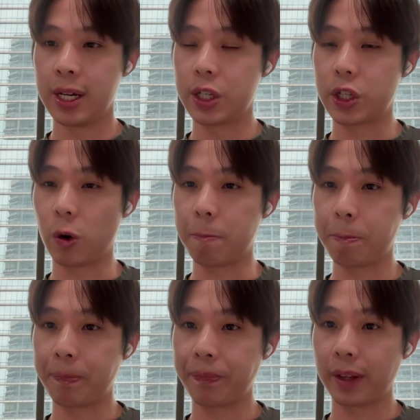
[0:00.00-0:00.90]
So
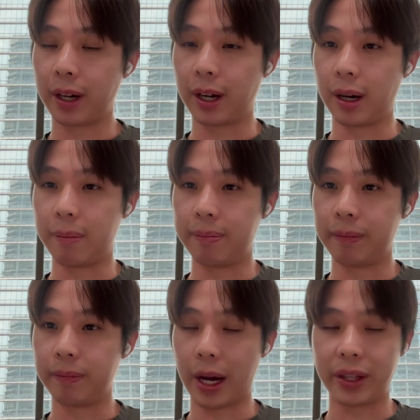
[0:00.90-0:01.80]

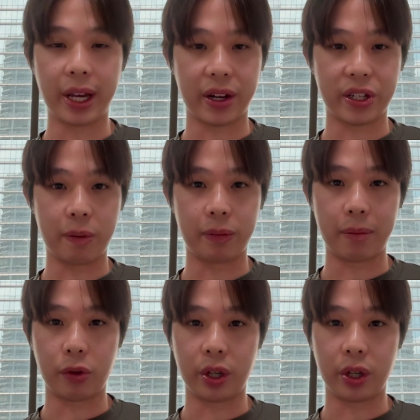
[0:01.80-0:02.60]
I think at the same time,